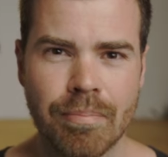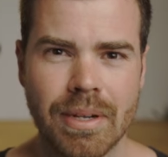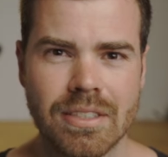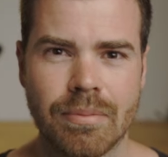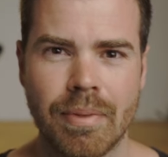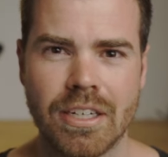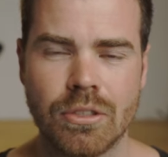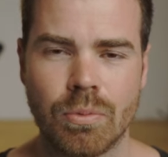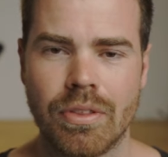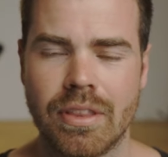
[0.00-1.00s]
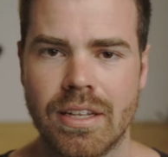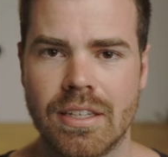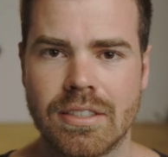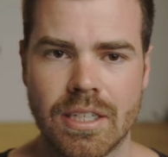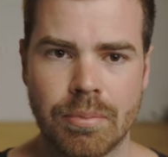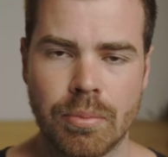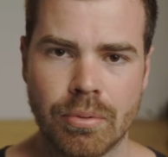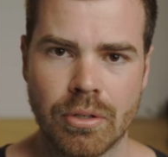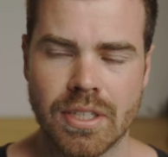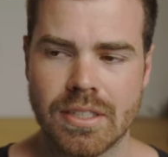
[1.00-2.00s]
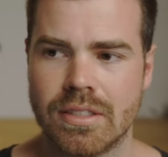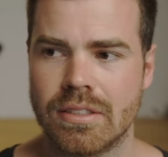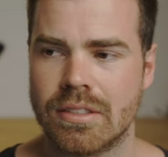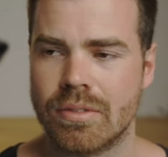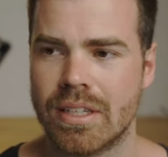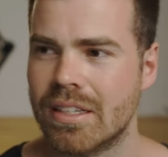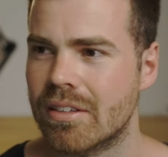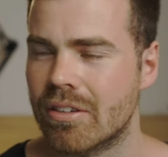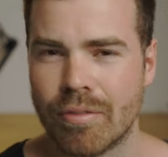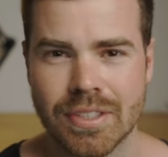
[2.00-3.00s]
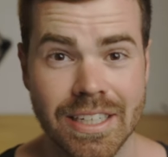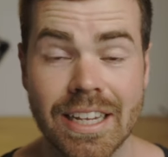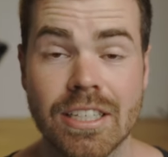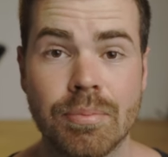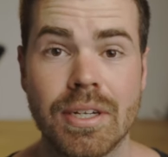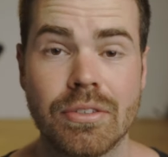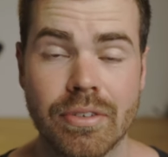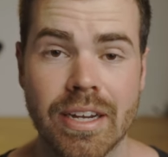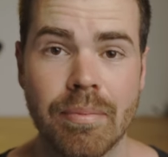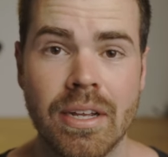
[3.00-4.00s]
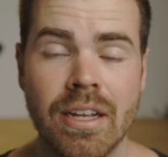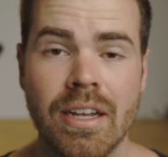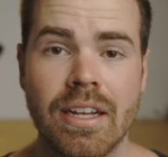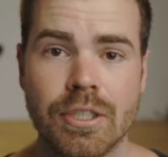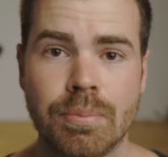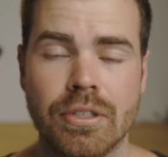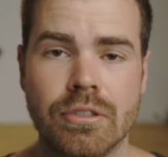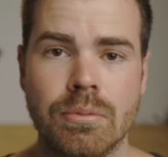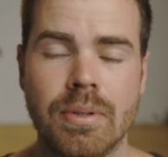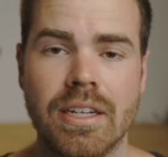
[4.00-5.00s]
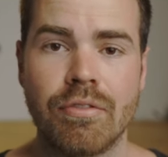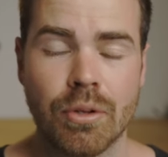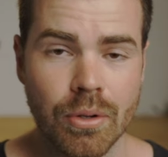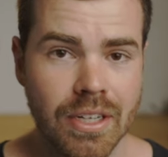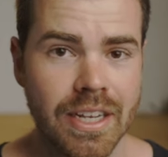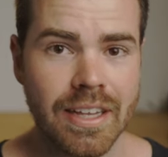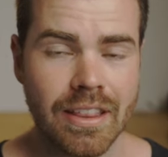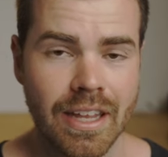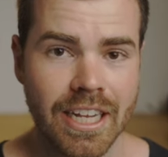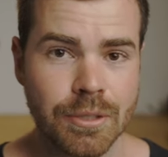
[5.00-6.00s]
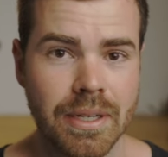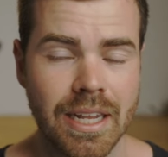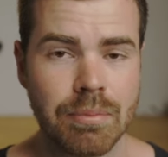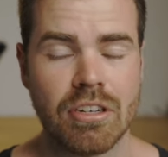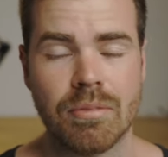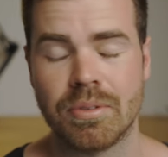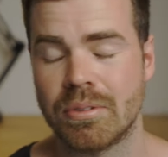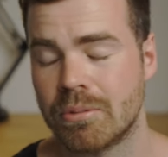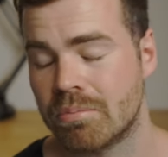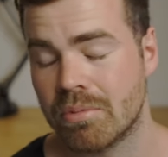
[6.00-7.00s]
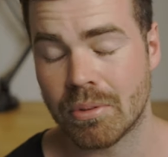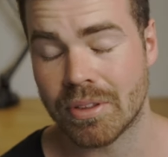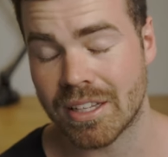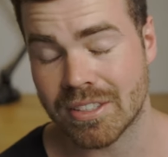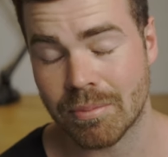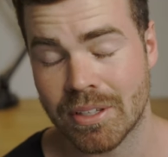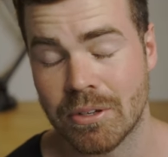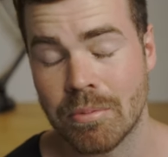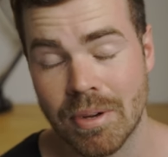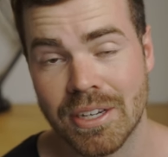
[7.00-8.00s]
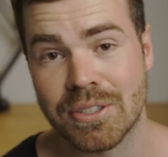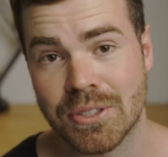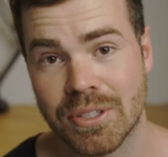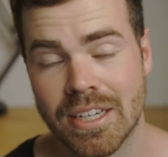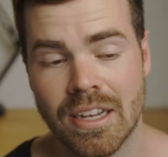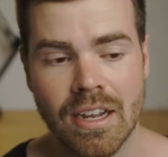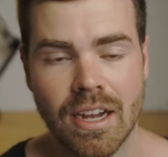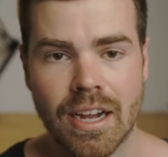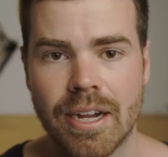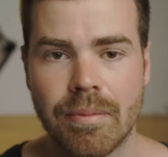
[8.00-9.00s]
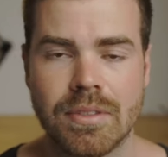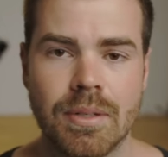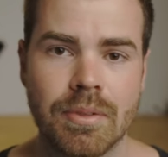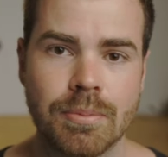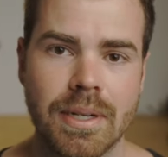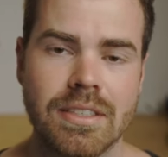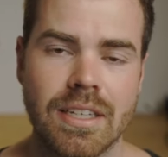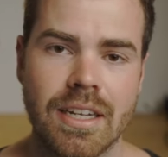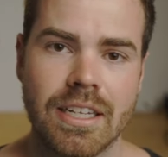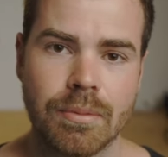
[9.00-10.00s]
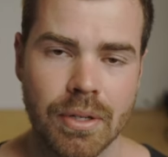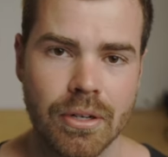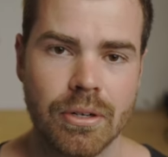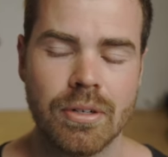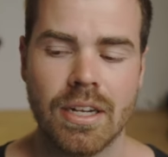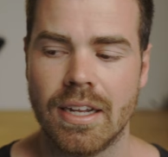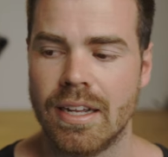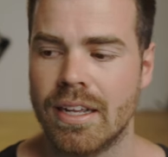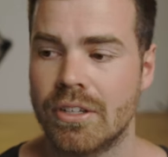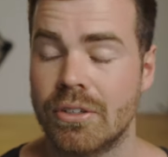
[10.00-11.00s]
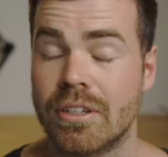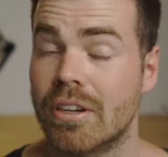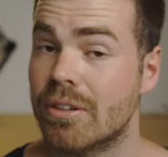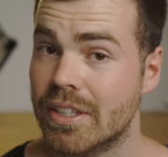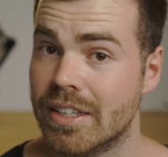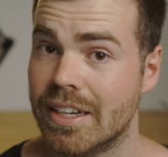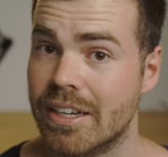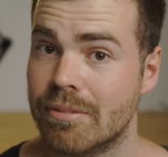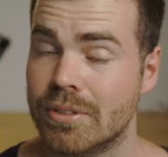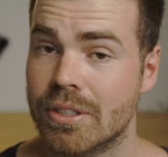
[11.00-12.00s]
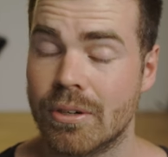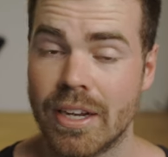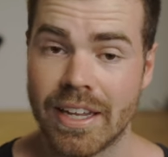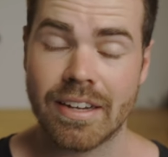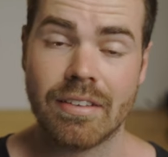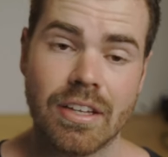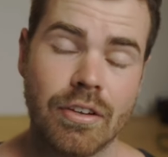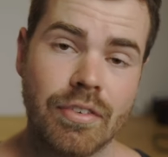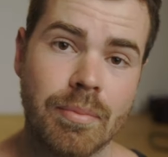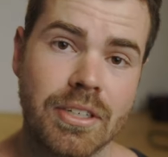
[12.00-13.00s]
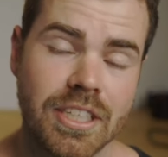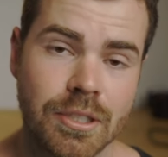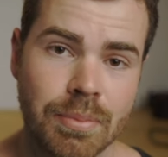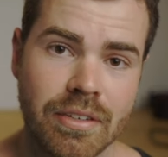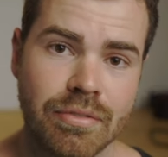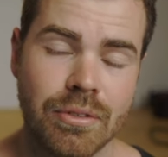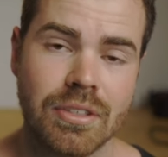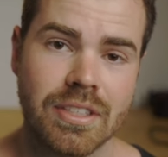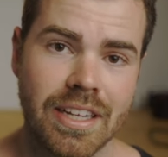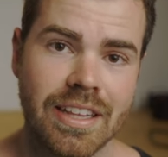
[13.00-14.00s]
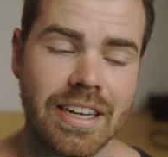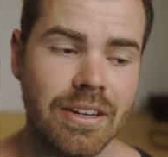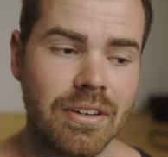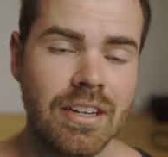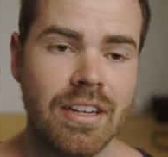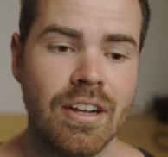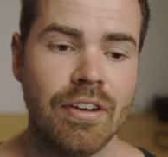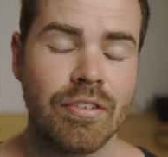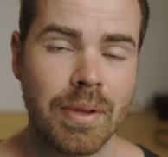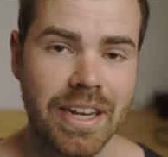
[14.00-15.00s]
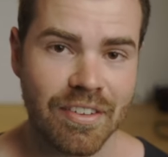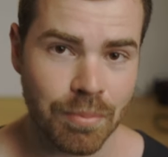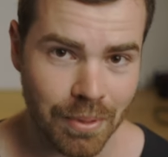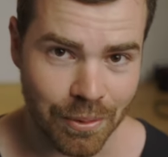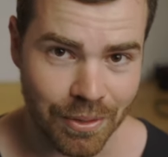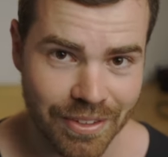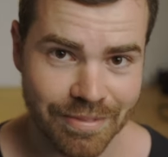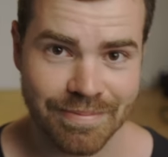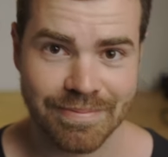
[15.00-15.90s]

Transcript: of mix and match with the CPU processors and obviously get as much RAM as possible. But if you're looking at the HP laptop, you thought that's something you might enjoy, um, some of the specs are linked below and you can go check that out. So again, thank you very much HP for sending that out for me to have a play with.